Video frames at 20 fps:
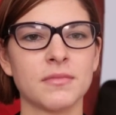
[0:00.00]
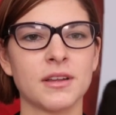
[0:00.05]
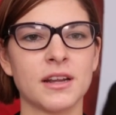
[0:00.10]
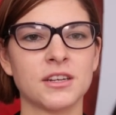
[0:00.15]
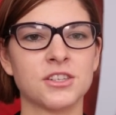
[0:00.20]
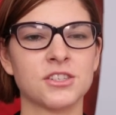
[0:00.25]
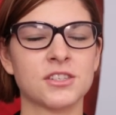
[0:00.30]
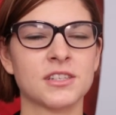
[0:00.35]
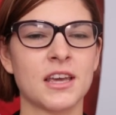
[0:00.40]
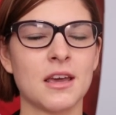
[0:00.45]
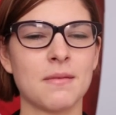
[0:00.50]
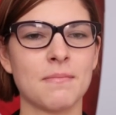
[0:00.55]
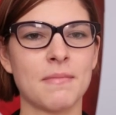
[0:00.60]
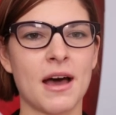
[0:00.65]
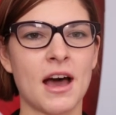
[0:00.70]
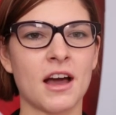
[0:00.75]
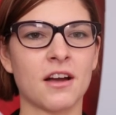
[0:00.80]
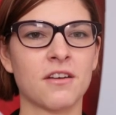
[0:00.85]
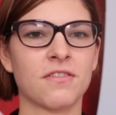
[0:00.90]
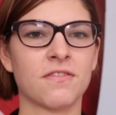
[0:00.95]
and I just came
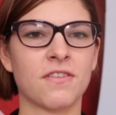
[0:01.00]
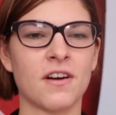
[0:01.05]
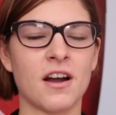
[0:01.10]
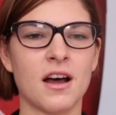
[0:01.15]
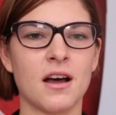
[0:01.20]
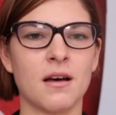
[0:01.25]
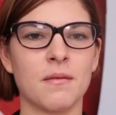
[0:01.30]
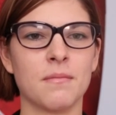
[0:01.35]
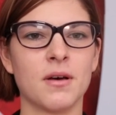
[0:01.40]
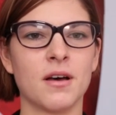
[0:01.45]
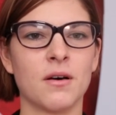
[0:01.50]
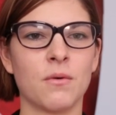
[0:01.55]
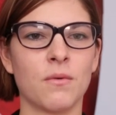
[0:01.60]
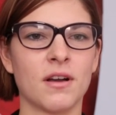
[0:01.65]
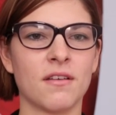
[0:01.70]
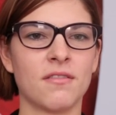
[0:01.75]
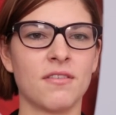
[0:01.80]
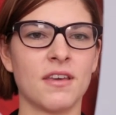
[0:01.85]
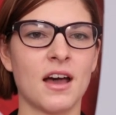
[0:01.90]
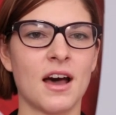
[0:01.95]
back from
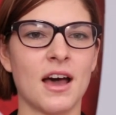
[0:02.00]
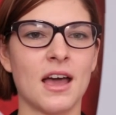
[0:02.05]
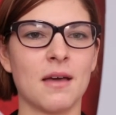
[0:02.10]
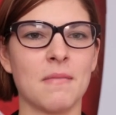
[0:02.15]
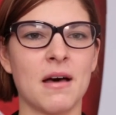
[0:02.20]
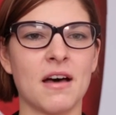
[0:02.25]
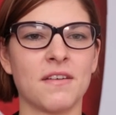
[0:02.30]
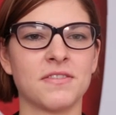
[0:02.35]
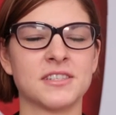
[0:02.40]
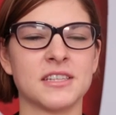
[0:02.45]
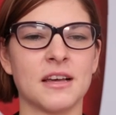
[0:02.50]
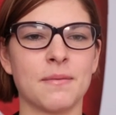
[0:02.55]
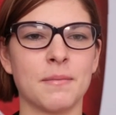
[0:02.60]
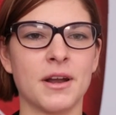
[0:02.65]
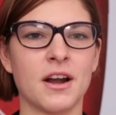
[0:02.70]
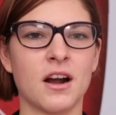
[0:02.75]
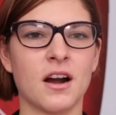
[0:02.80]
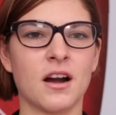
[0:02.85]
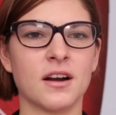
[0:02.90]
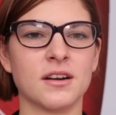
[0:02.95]
one of the IMF
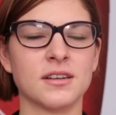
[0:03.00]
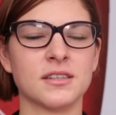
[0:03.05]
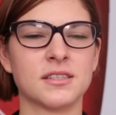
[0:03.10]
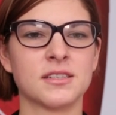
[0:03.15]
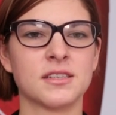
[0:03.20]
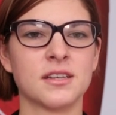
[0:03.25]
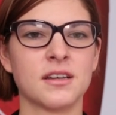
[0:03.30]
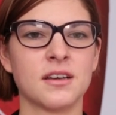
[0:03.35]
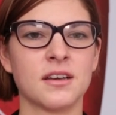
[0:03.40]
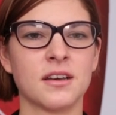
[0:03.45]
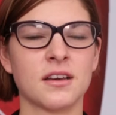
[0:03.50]
seminars